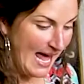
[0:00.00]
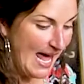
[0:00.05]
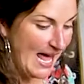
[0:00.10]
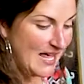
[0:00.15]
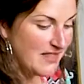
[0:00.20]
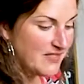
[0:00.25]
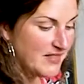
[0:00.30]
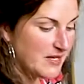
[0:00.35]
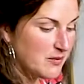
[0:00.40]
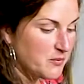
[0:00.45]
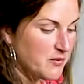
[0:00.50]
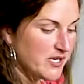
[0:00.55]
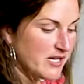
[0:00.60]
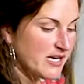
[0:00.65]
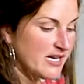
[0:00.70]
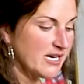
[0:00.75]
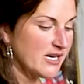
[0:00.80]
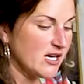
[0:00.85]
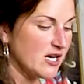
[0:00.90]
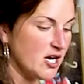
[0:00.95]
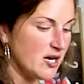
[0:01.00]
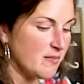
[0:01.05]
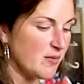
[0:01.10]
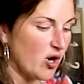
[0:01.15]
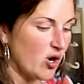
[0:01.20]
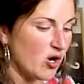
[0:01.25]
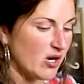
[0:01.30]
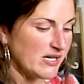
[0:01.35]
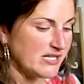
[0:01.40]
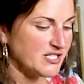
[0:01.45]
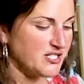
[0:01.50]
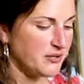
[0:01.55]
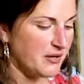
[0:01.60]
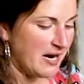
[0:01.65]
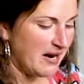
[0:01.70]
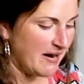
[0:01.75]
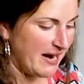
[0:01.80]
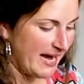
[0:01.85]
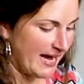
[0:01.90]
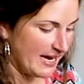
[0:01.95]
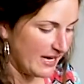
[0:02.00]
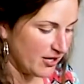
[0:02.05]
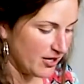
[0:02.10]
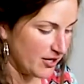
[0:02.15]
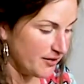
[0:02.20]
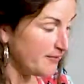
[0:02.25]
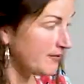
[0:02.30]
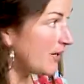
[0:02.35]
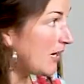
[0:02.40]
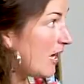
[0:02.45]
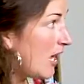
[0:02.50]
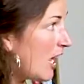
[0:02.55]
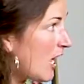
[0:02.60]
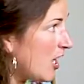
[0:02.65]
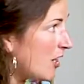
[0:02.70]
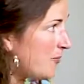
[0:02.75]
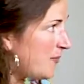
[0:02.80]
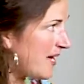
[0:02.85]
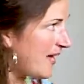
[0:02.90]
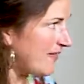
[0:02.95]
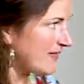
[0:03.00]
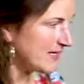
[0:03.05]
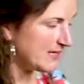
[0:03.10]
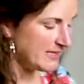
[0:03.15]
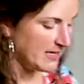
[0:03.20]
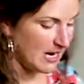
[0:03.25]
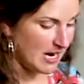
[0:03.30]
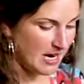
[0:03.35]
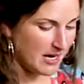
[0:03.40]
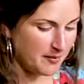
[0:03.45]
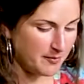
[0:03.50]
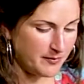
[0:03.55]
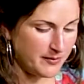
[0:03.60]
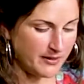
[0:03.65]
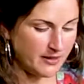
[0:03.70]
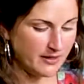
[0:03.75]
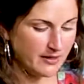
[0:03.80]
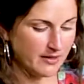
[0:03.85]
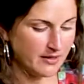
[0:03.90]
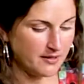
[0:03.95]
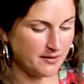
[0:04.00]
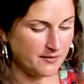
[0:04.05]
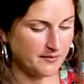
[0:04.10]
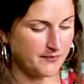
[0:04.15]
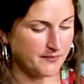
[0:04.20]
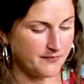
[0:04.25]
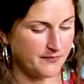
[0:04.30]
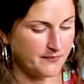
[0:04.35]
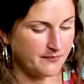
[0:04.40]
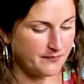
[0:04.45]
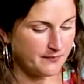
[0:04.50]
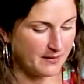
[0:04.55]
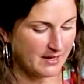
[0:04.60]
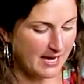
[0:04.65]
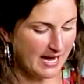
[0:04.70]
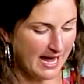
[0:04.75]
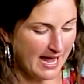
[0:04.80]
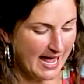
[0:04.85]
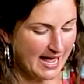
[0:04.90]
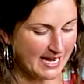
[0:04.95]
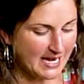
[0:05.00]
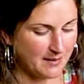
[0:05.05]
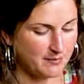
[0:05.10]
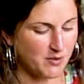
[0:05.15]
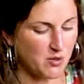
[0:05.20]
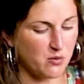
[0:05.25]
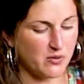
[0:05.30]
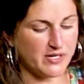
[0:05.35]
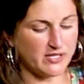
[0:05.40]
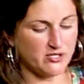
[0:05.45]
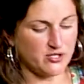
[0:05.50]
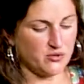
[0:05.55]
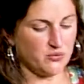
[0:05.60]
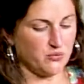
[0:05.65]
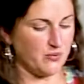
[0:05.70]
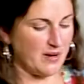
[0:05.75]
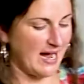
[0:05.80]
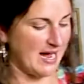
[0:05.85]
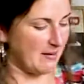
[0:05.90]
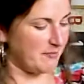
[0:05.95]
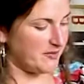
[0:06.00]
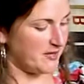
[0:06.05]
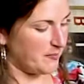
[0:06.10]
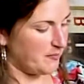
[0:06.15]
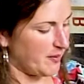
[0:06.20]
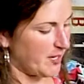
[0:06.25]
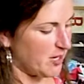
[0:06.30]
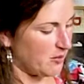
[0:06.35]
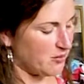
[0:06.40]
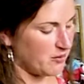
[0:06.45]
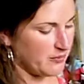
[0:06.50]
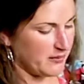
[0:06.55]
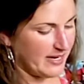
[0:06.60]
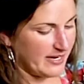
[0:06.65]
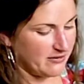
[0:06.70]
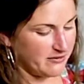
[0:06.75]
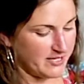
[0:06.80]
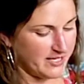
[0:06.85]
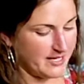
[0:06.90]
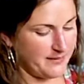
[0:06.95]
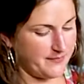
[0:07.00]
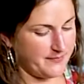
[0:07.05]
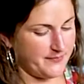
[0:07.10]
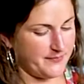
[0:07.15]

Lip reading: And then we're going to come onto our hanger up at the top, and I'm going to wrap the bow around it